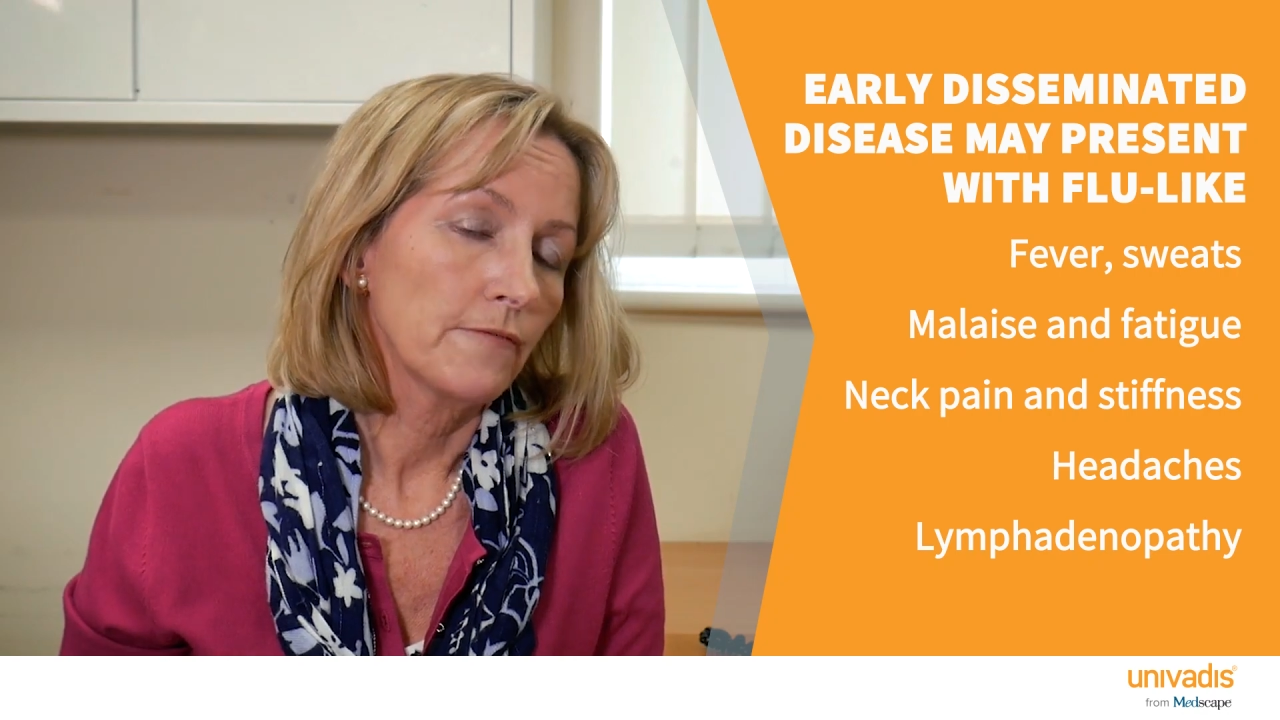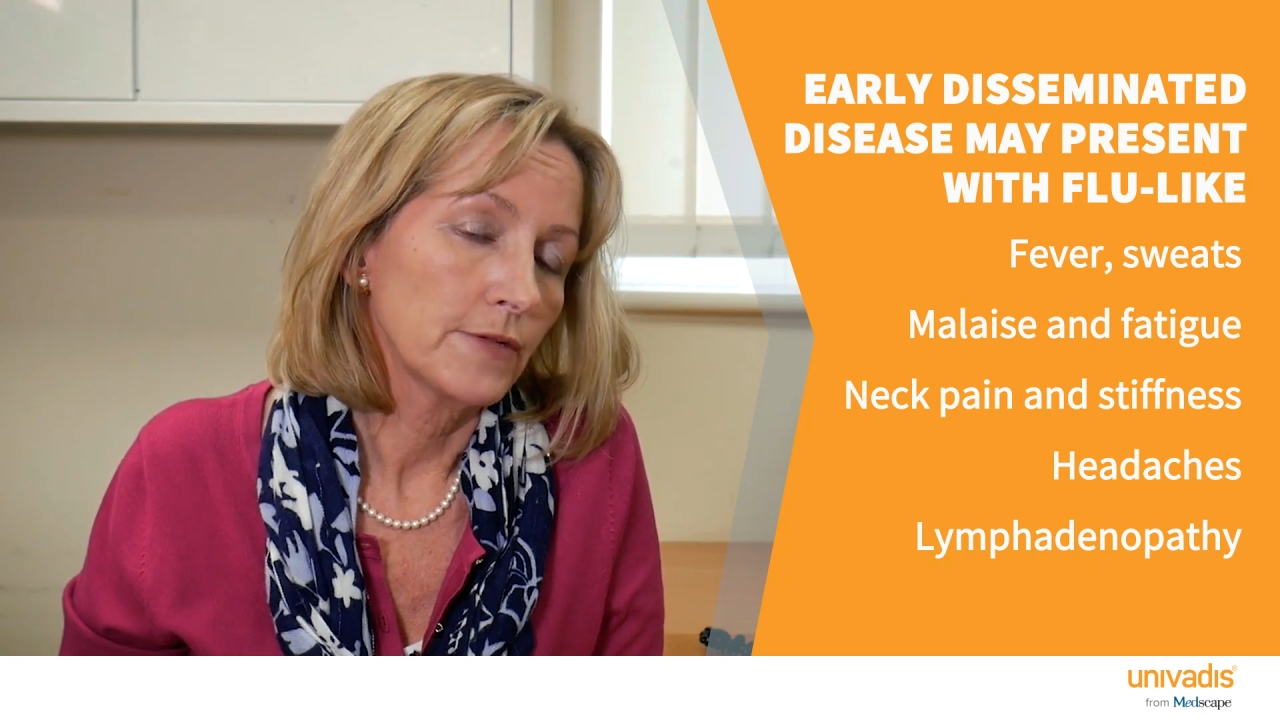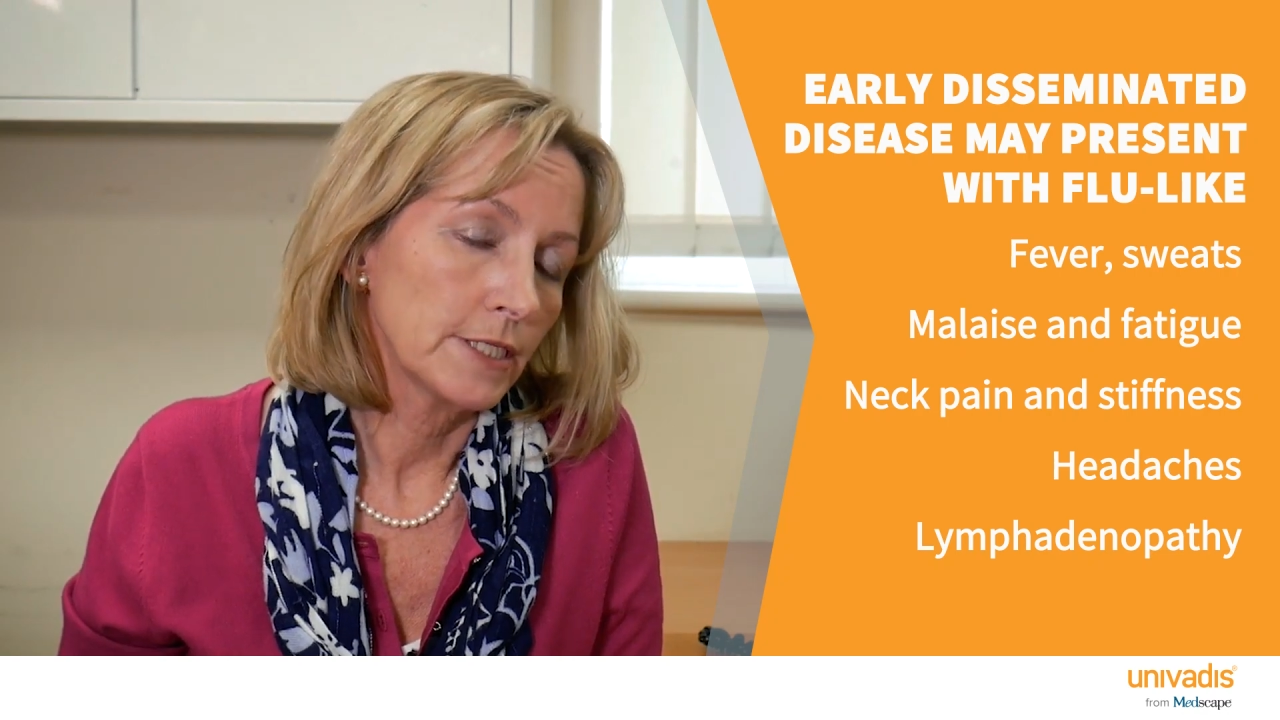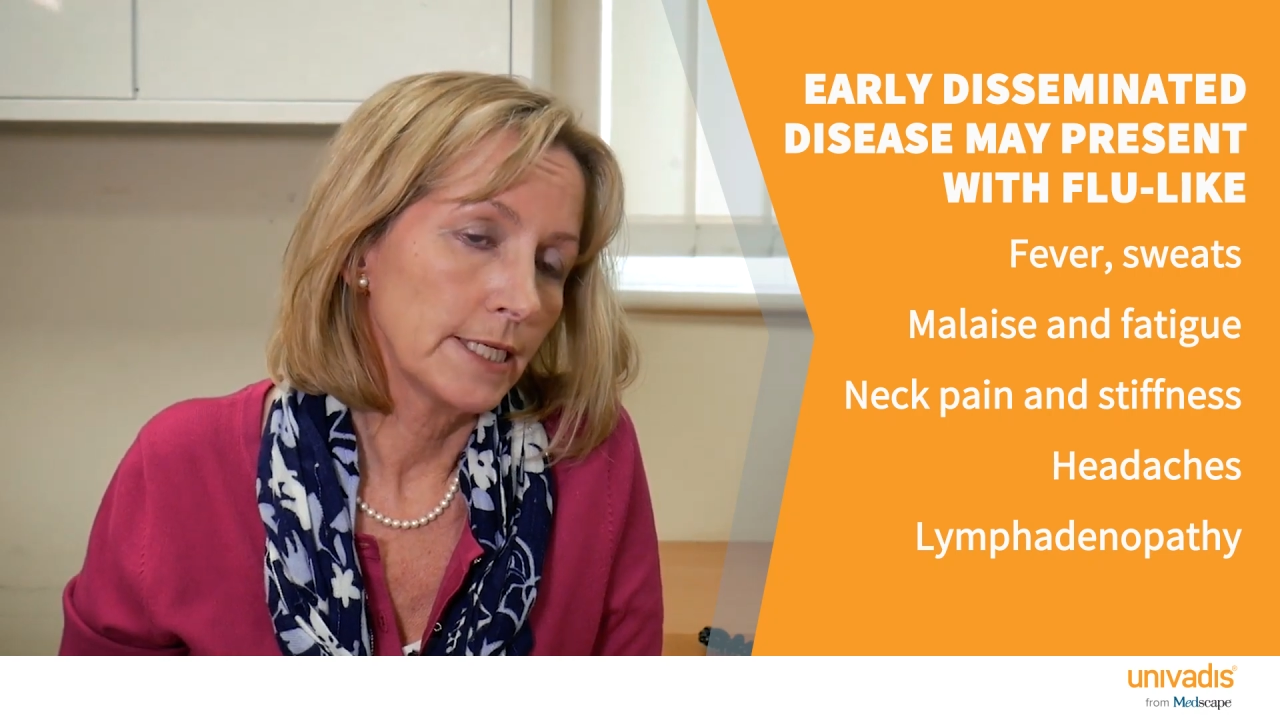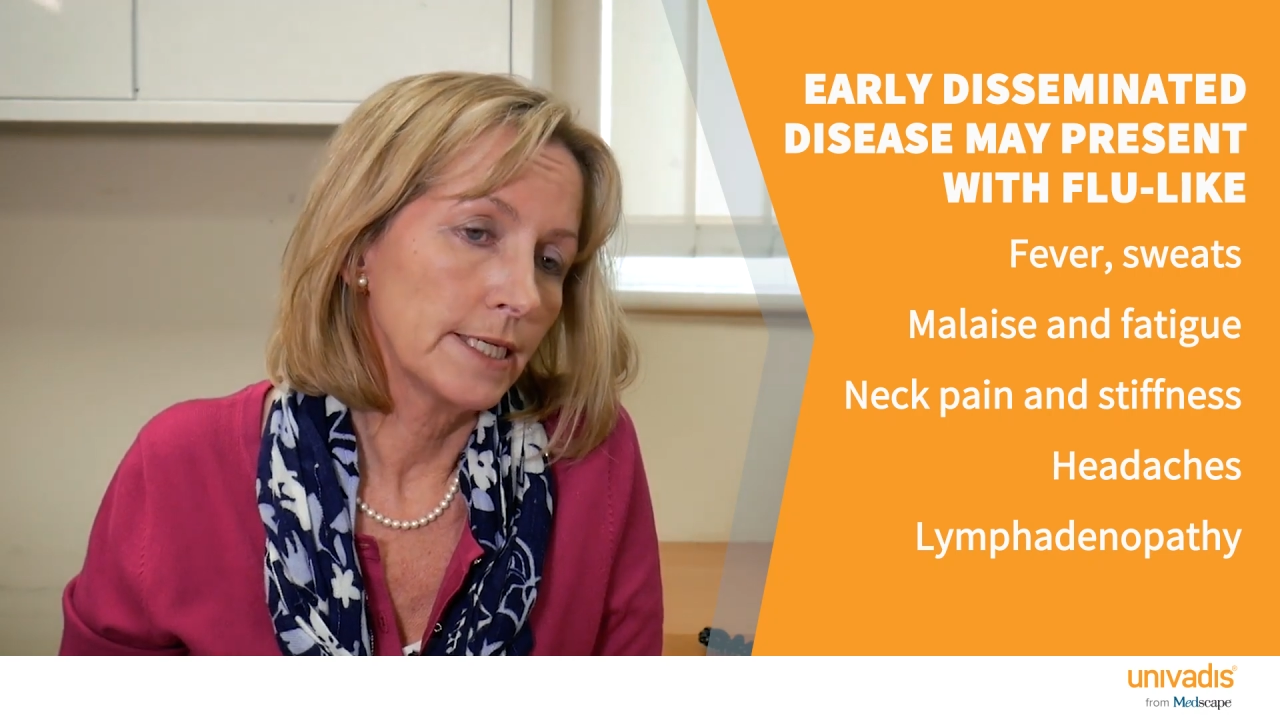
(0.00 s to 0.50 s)

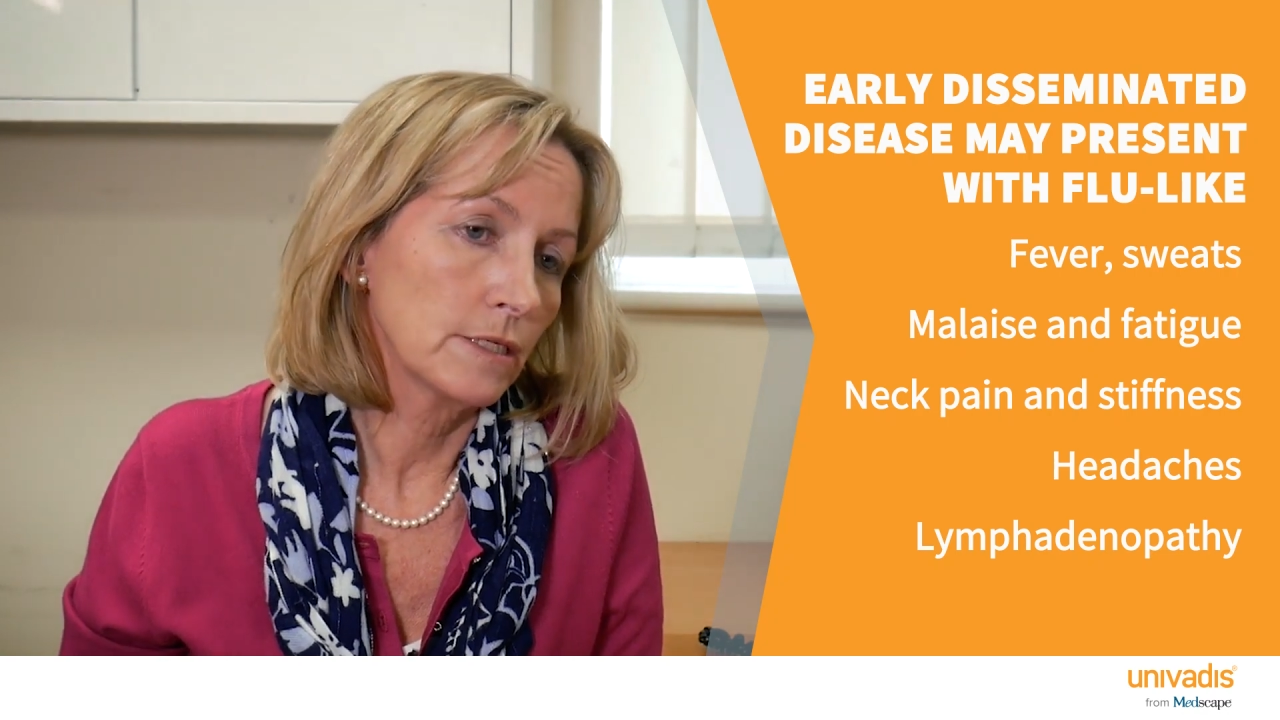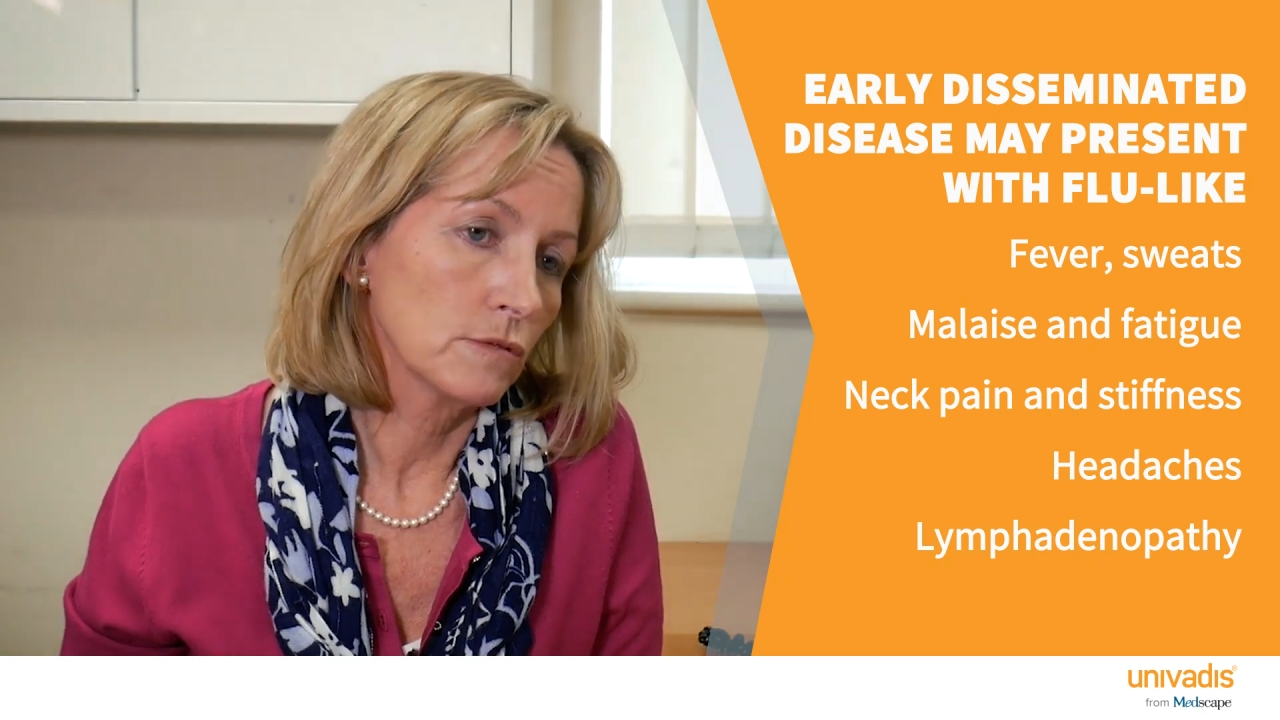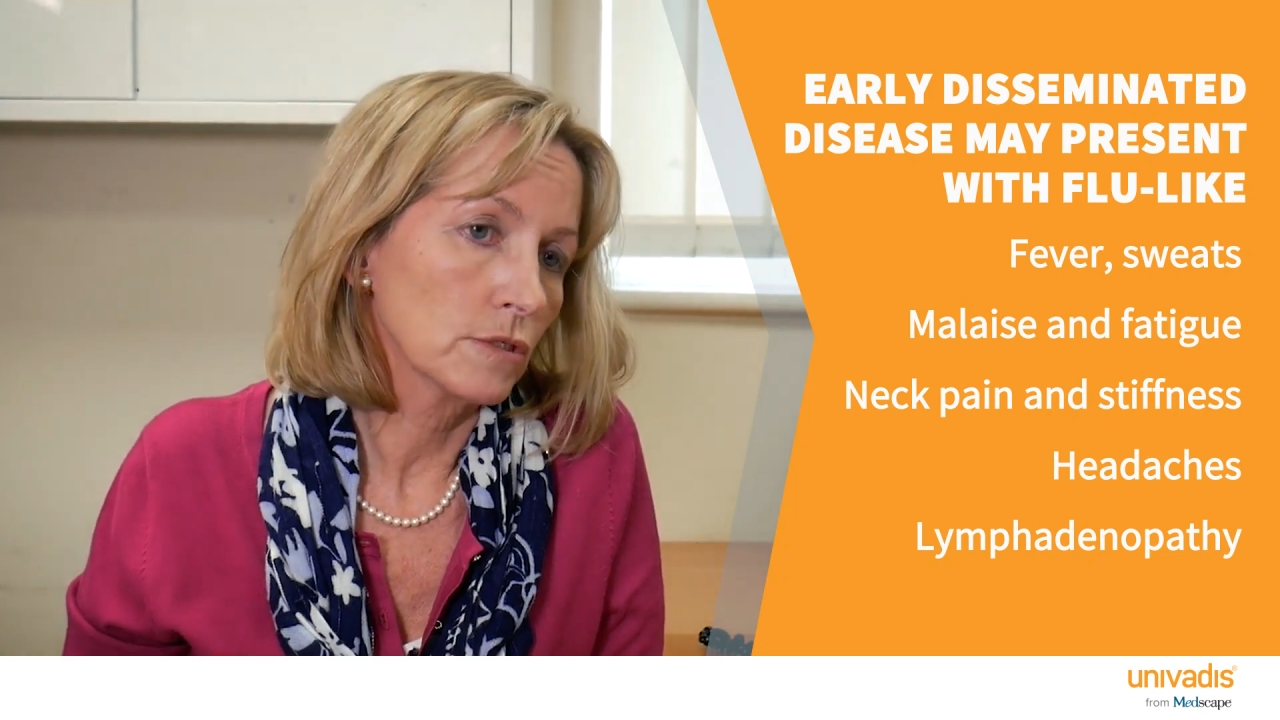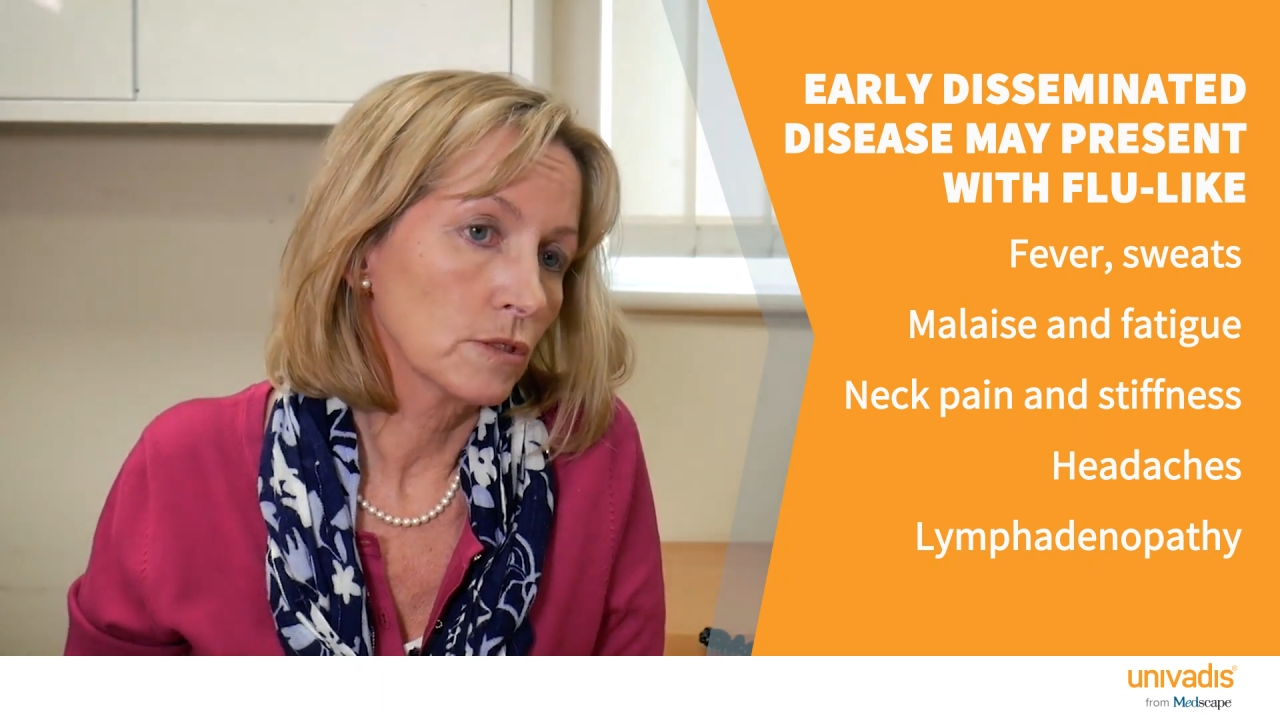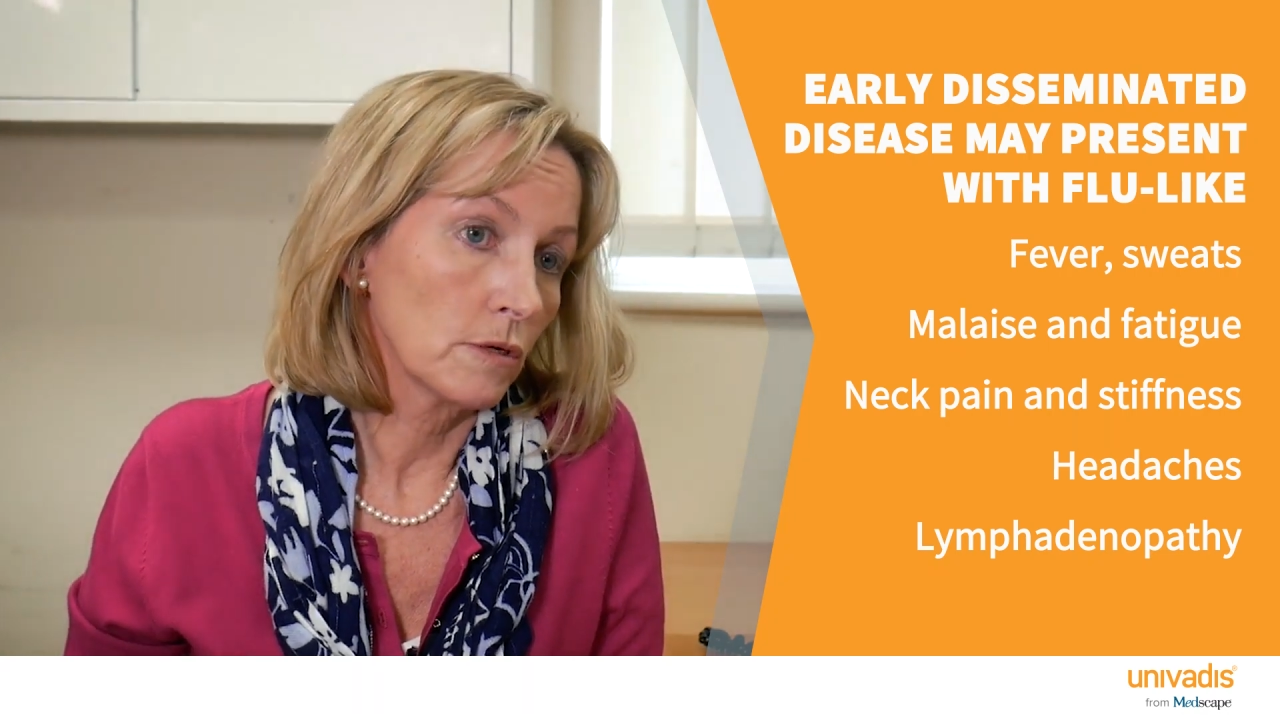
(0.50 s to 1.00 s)
Fatigue is
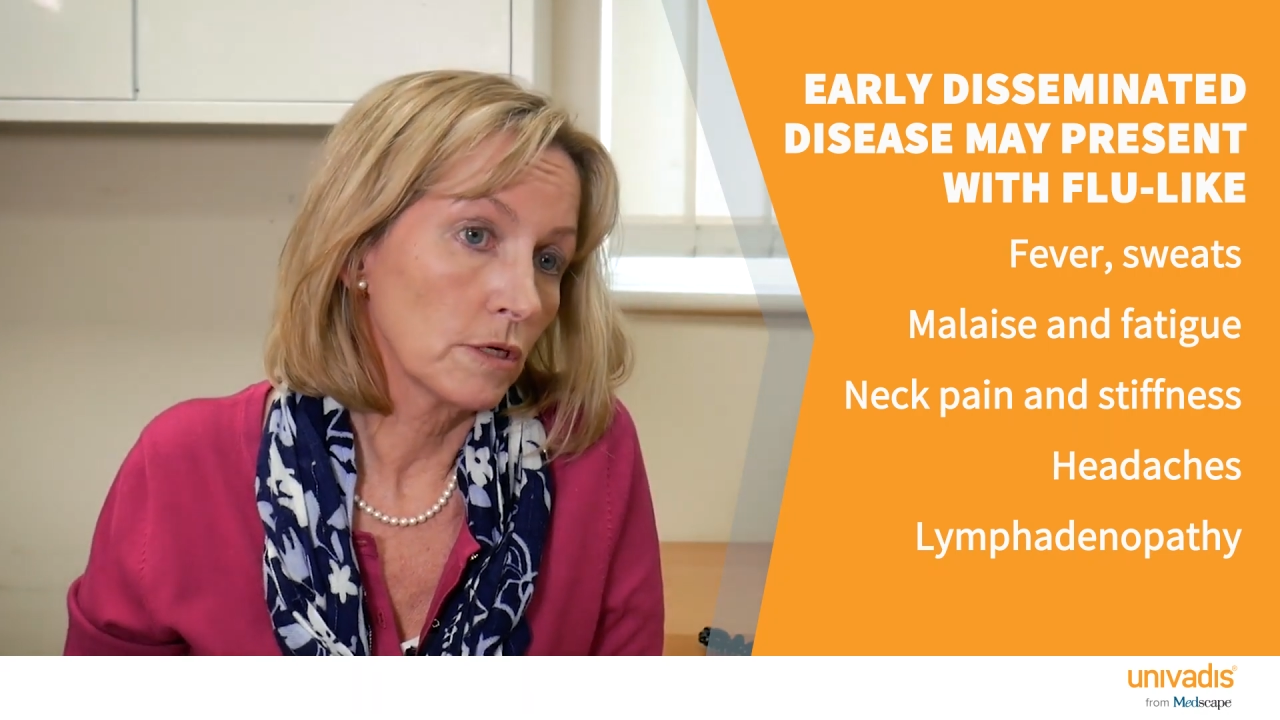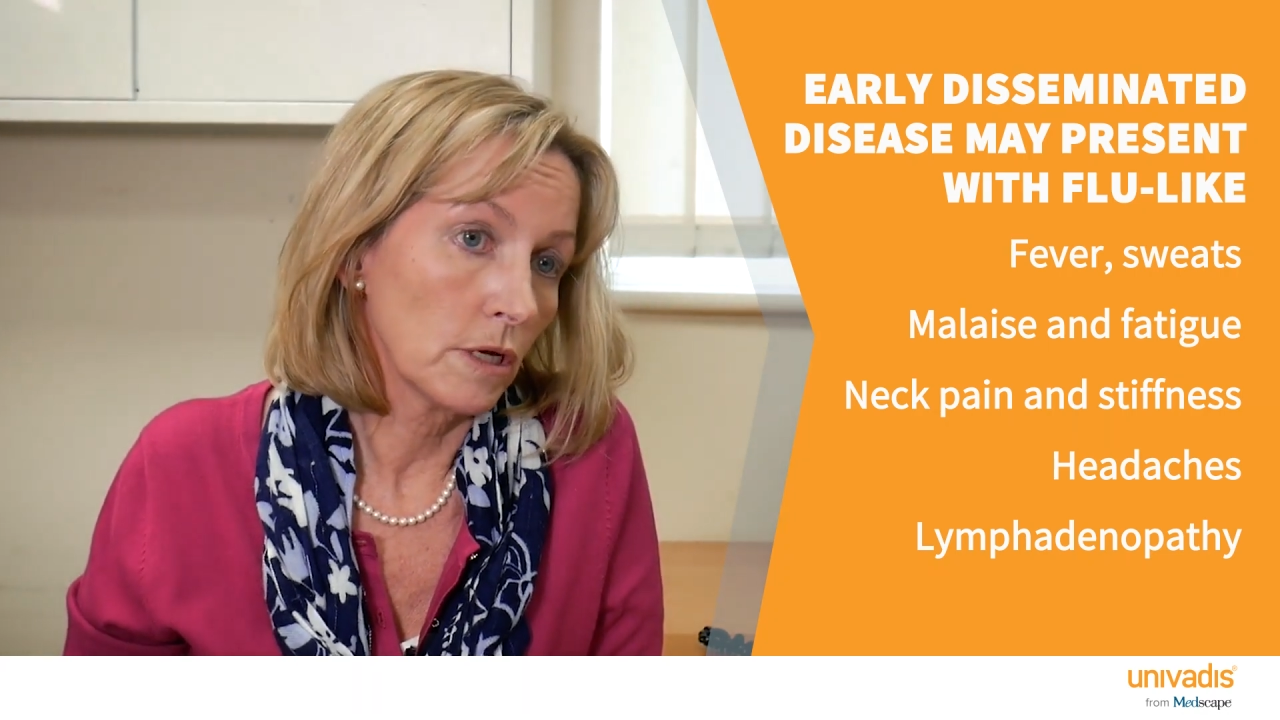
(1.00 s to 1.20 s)
also